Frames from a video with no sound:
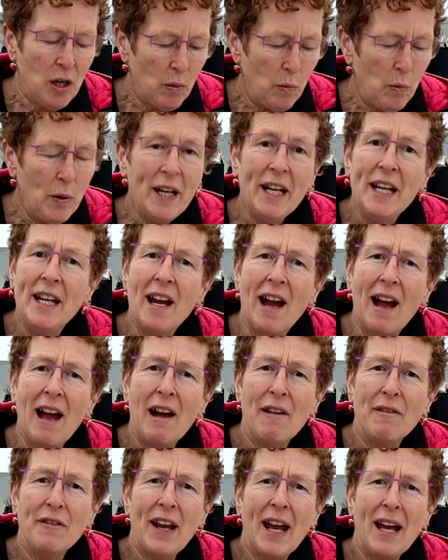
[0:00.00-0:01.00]
We
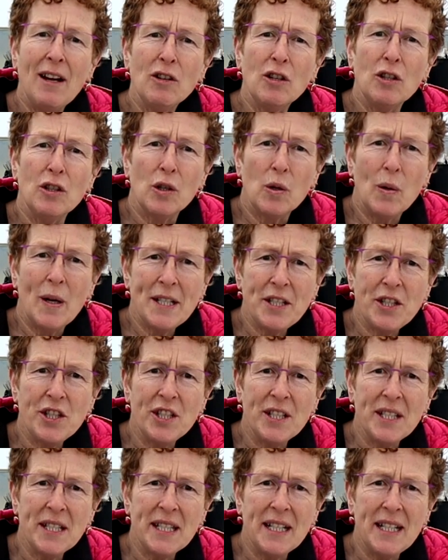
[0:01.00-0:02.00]
have now got
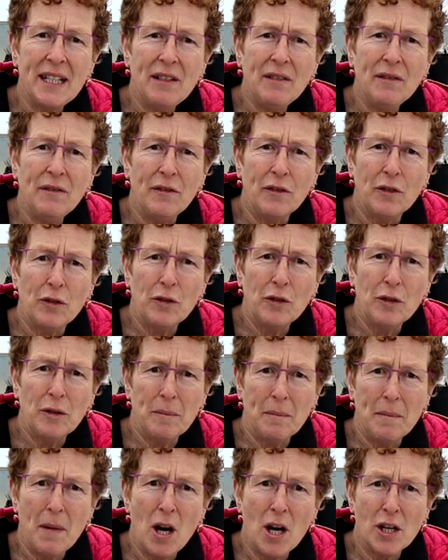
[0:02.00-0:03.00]
questions in for
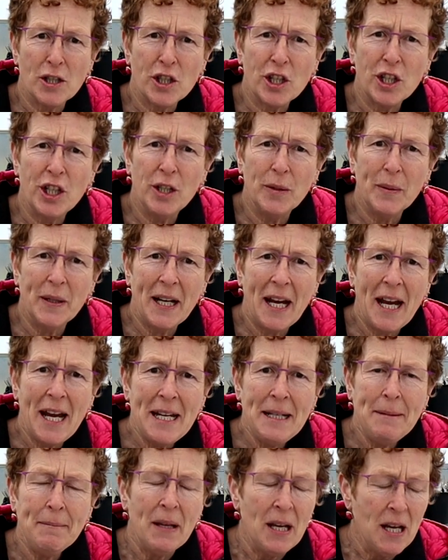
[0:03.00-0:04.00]
March
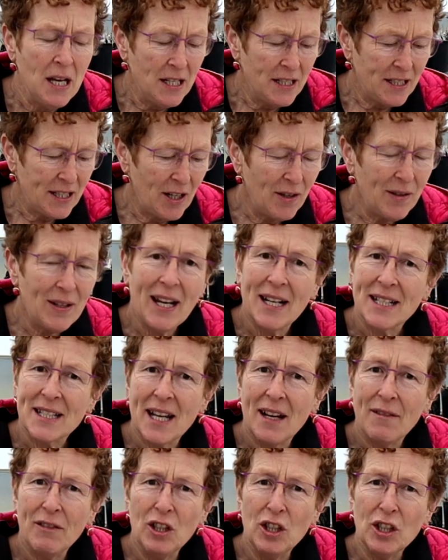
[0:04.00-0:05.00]
Q&A, so let's
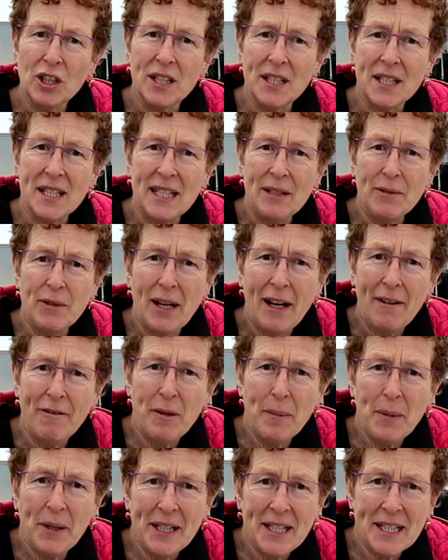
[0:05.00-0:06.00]
have a look and see what
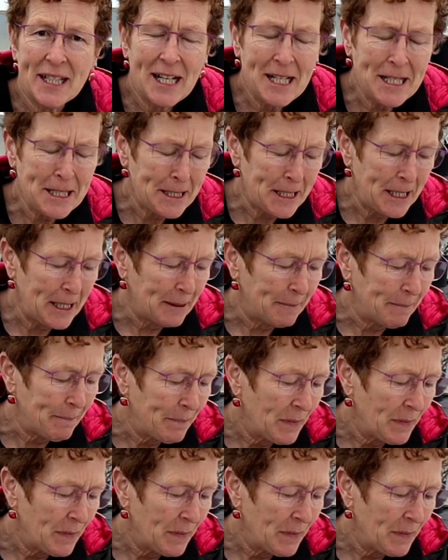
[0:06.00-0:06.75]
everybody's asking.